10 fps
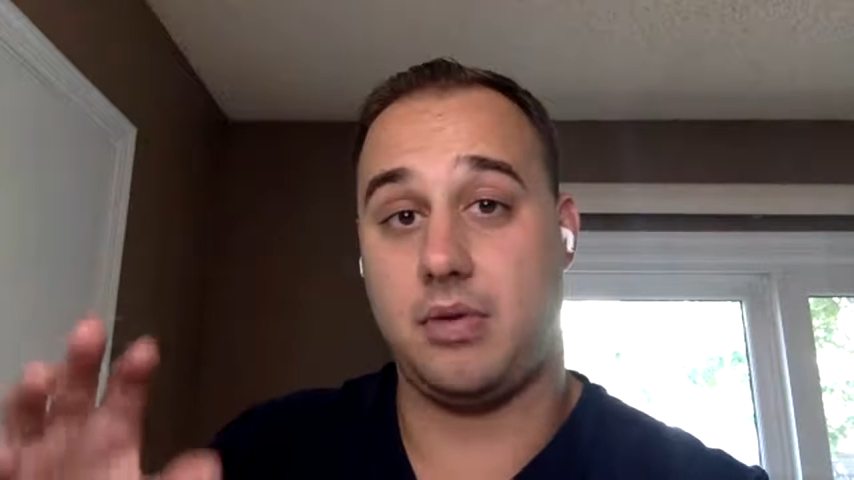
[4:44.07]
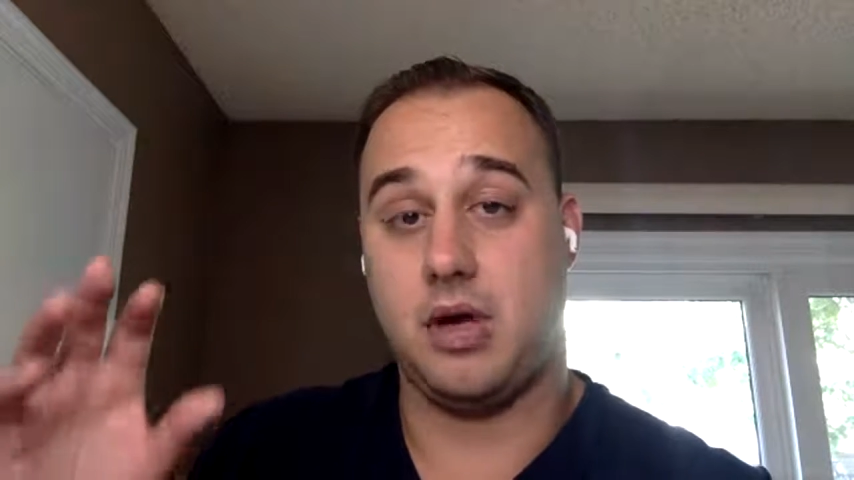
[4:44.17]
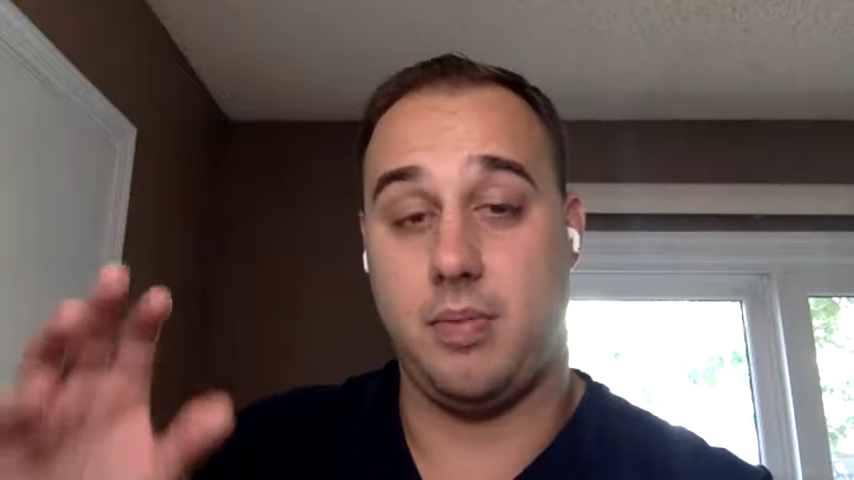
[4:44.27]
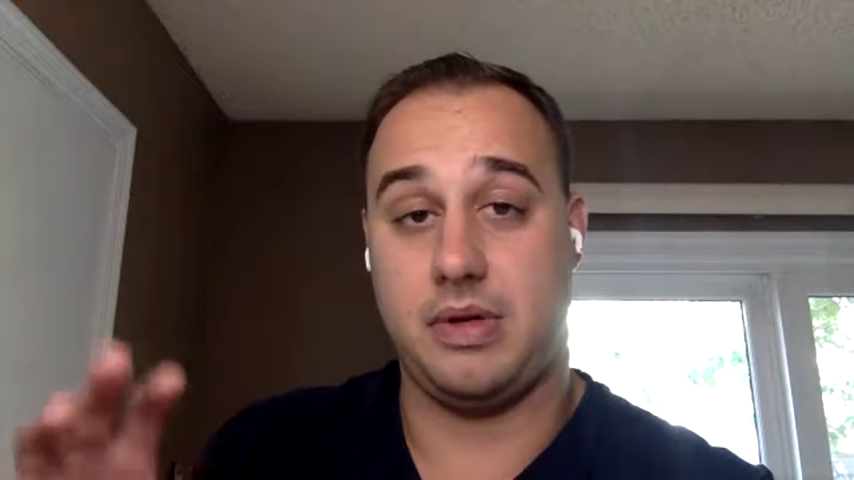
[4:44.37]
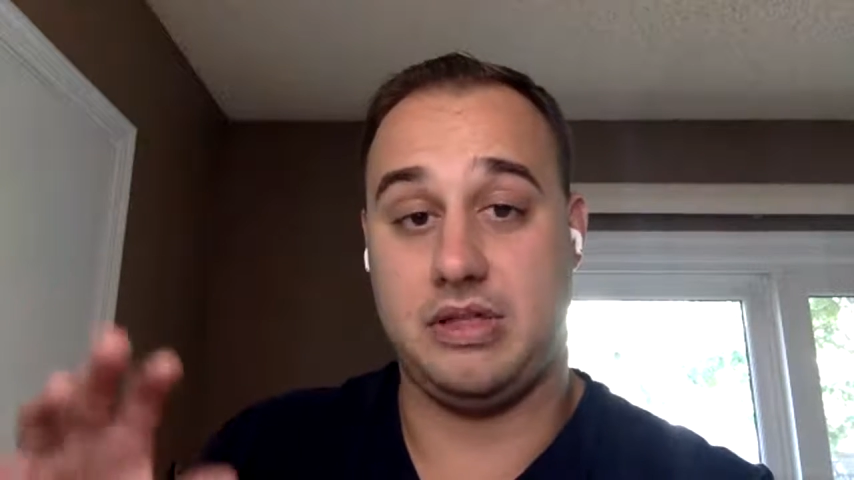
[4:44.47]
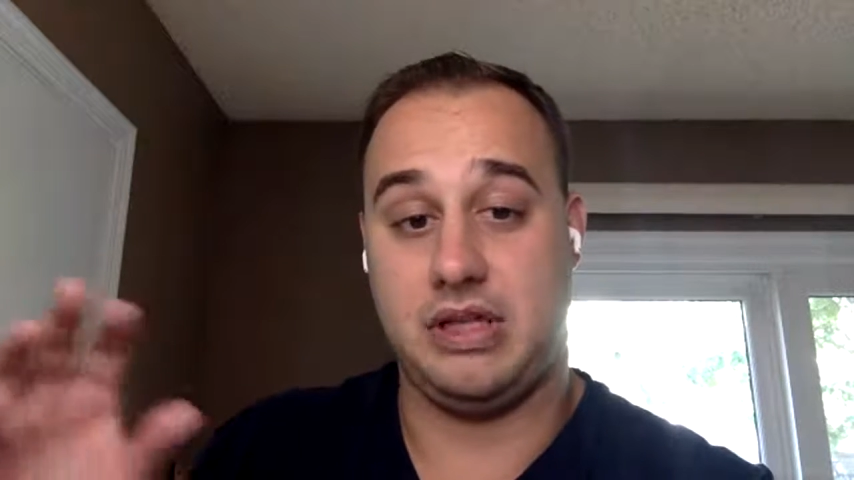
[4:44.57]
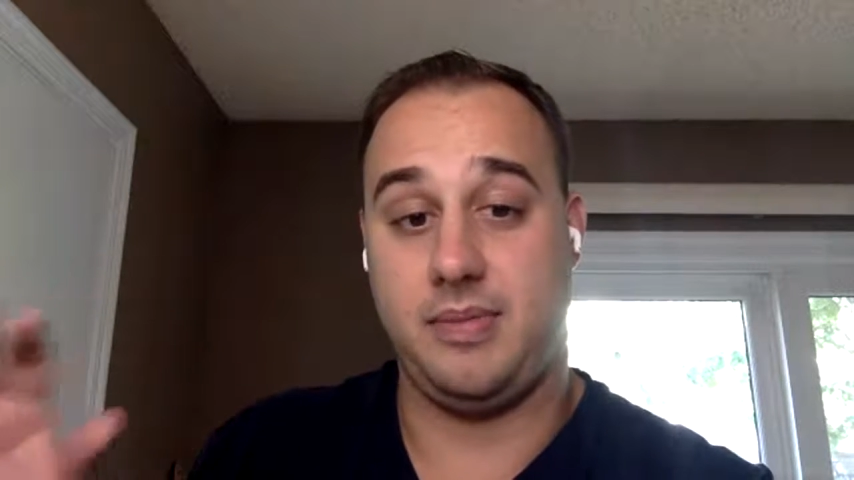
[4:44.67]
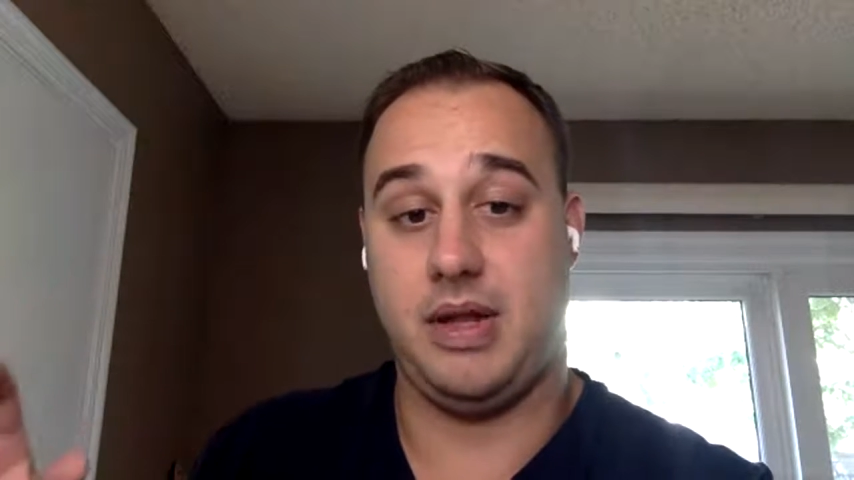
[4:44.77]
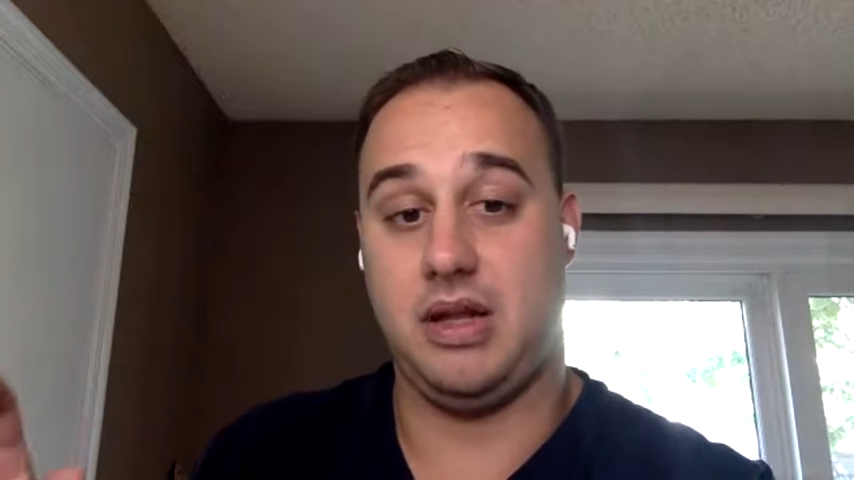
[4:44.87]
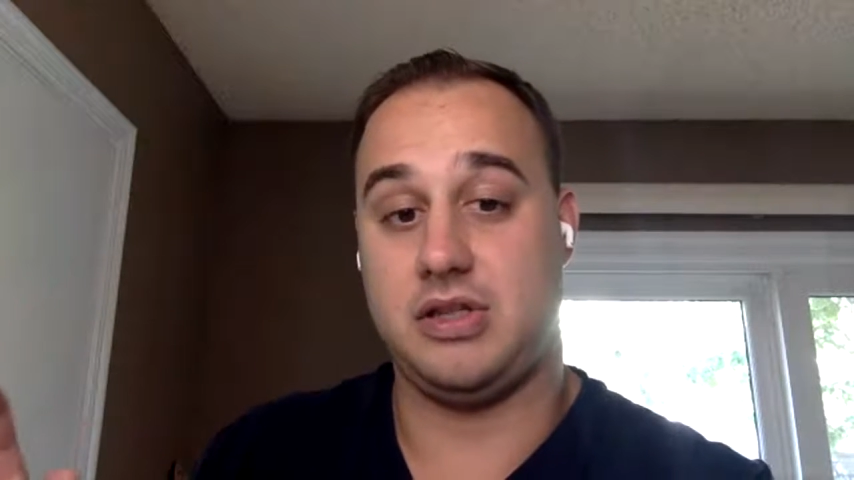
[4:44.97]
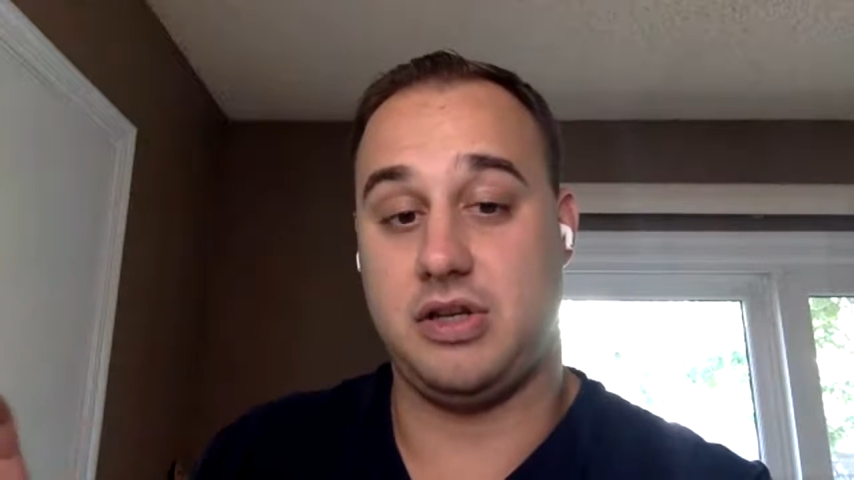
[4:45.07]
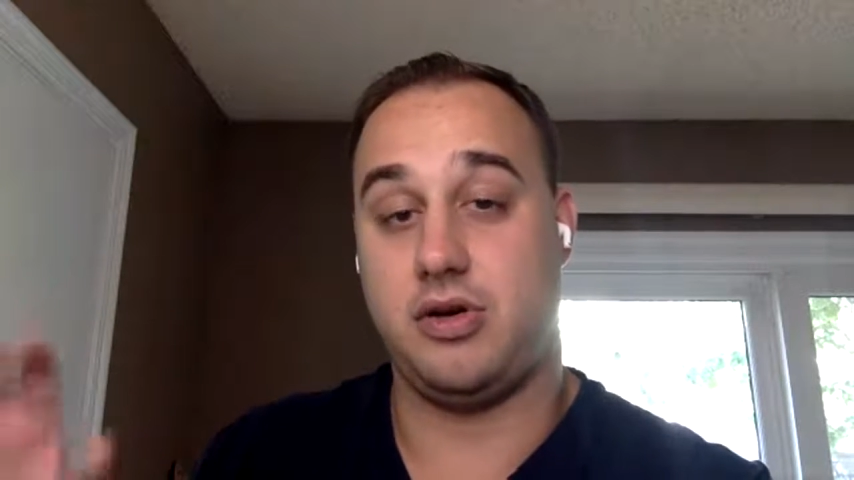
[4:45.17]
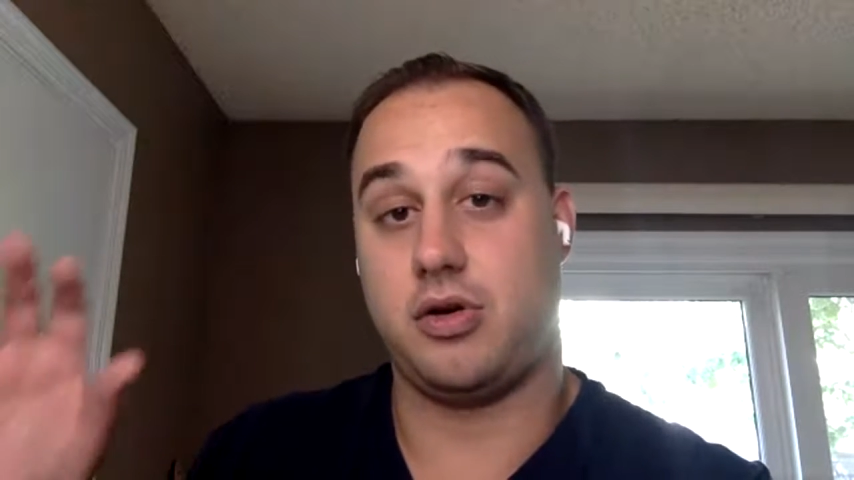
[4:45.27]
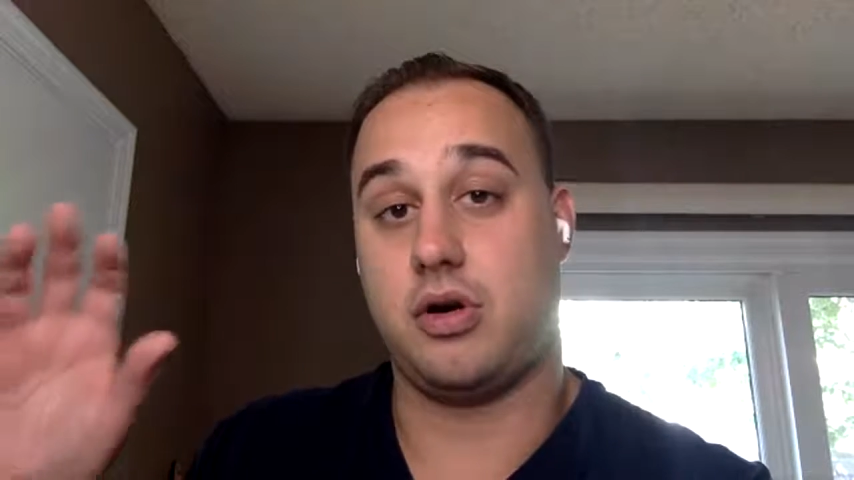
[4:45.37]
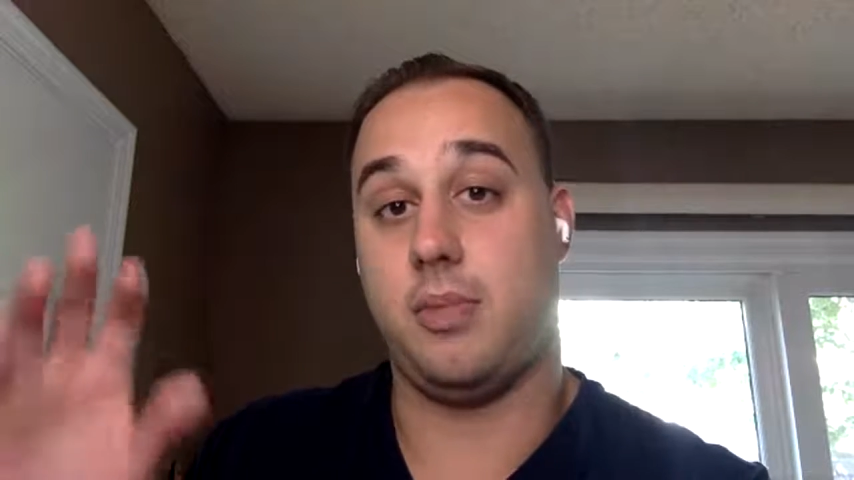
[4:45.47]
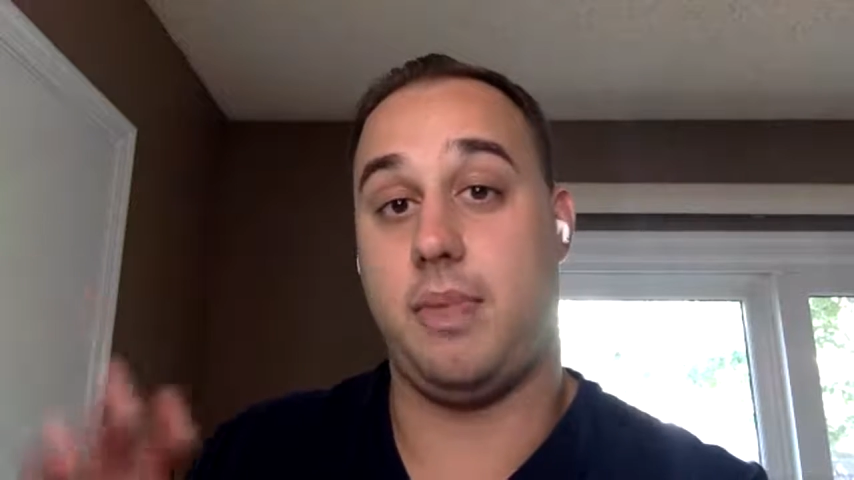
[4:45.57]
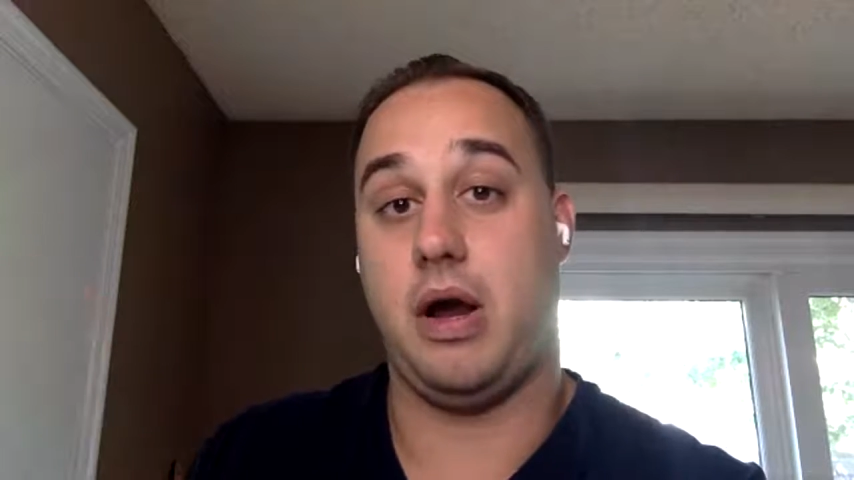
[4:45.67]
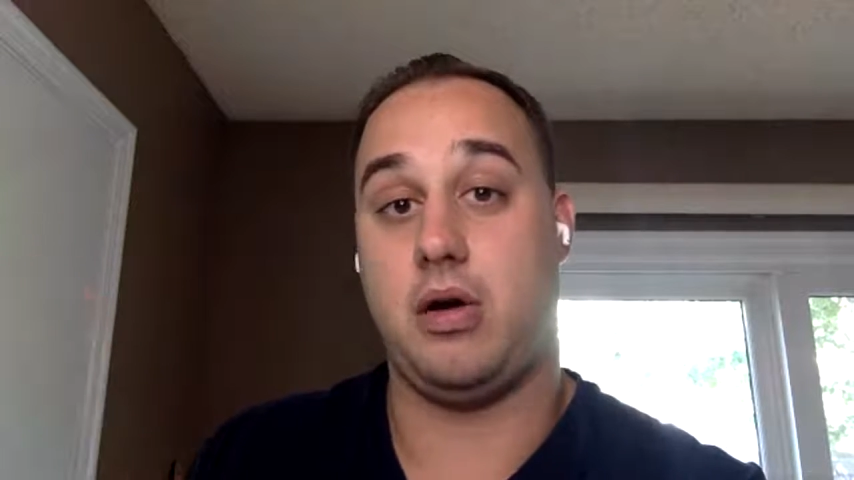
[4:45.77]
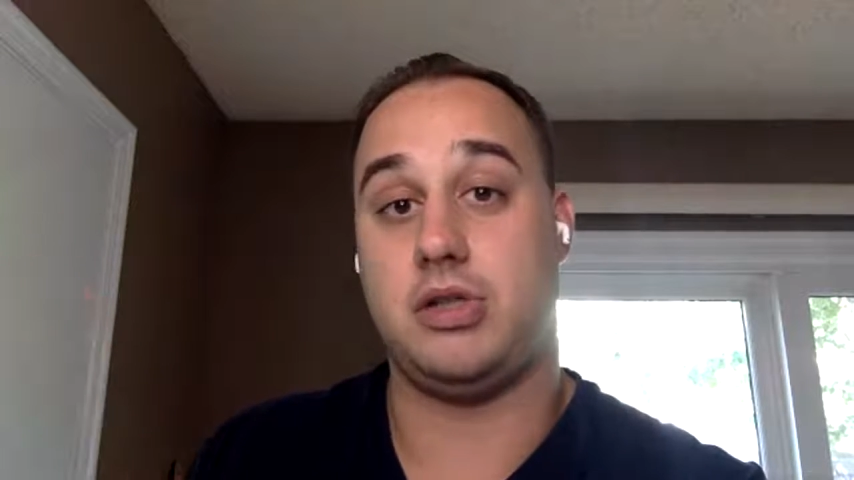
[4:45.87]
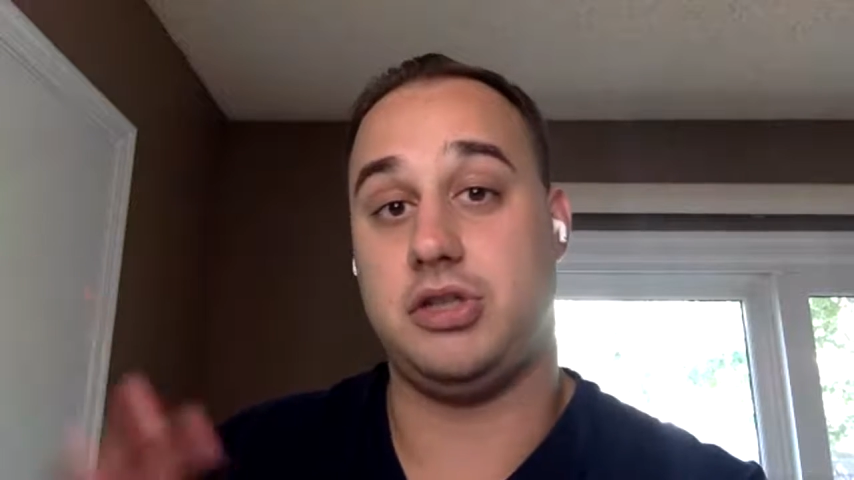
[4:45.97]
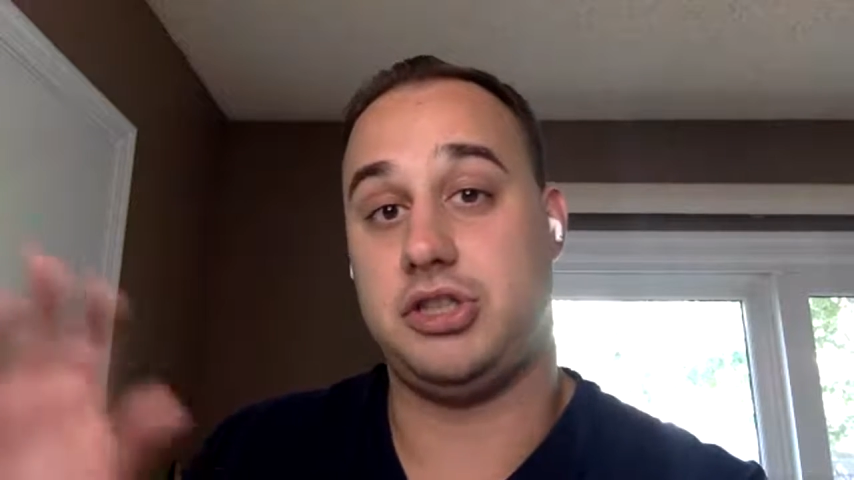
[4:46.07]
company's email list and you're comparison